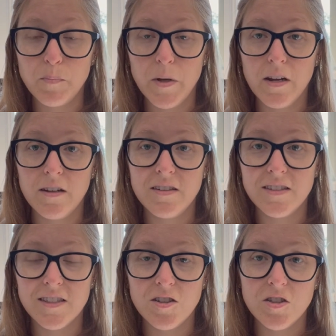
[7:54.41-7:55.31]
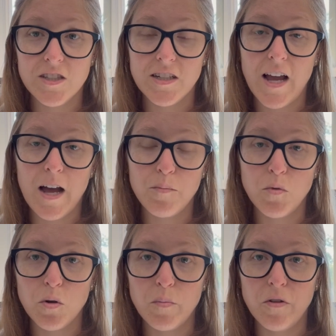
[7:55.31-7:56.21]
because there's an
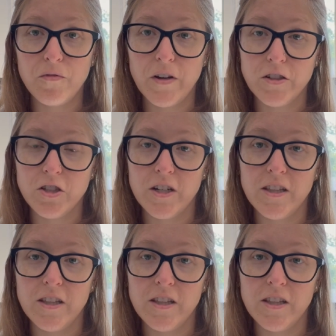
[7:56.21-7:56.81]
abnormal function